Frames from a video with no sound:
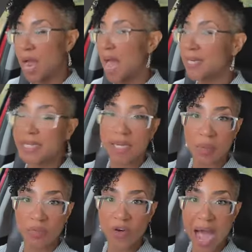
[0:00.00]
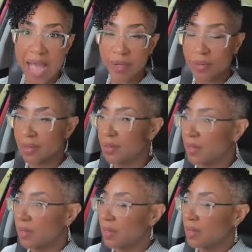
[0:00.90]
Tried to get them fired,
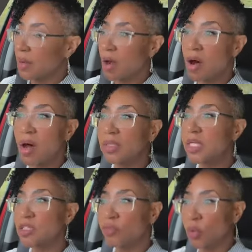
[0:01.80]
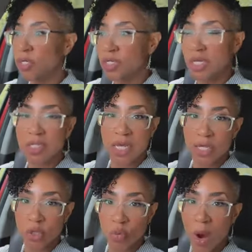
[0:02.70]
all this
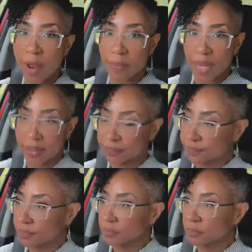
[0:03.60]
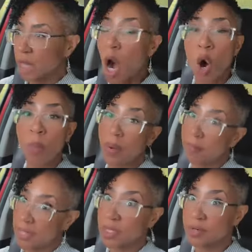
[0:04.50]
foolishness, and you right back. Oh,
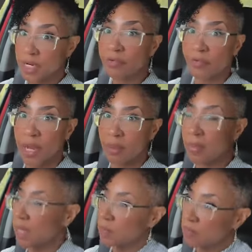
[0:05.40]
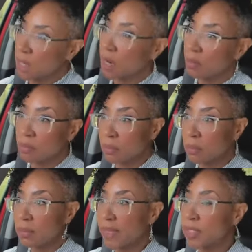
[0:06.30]
but men are different. Men, you know,
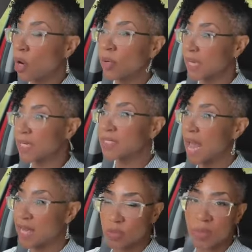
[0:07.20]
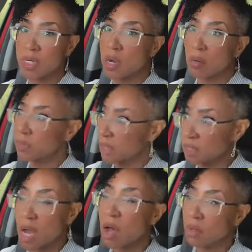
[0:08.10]
Men don't get attached. Men don't
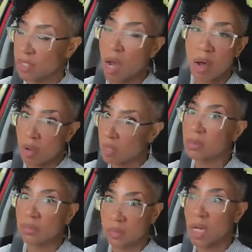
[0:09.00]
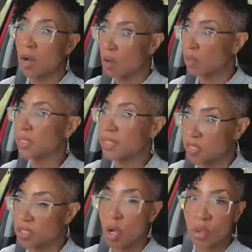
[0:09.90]
y'all y'all y'all
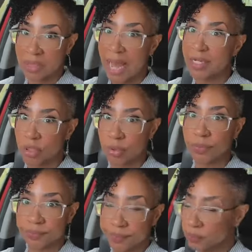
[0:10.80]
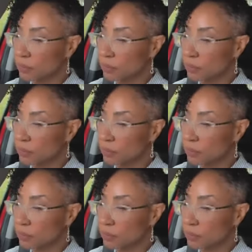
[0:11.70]
get the soul tattoo.